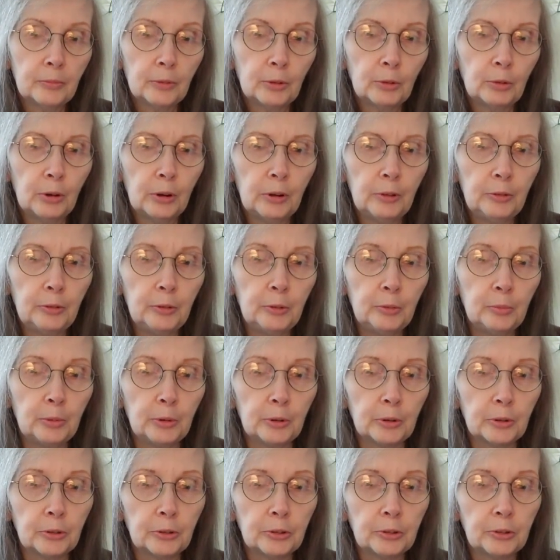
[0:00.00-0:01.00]
quite a few
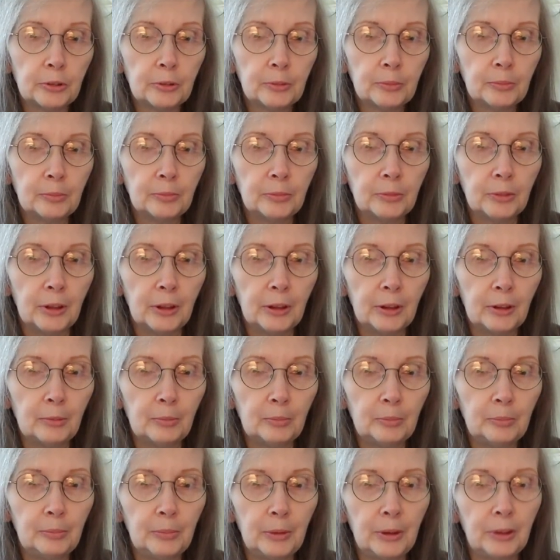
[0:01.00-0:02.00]
books that
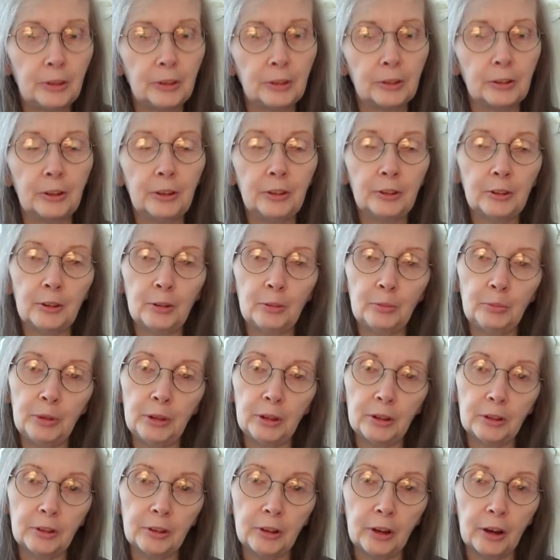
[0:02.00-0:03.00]
basically ended up
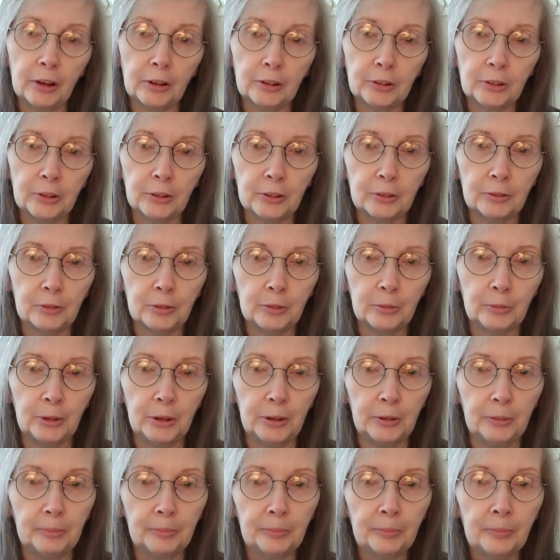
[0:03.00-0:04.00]
being toxic for
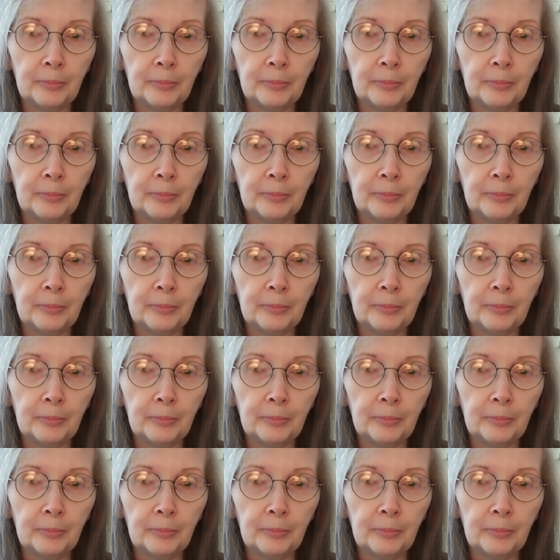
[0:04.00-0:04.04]
me.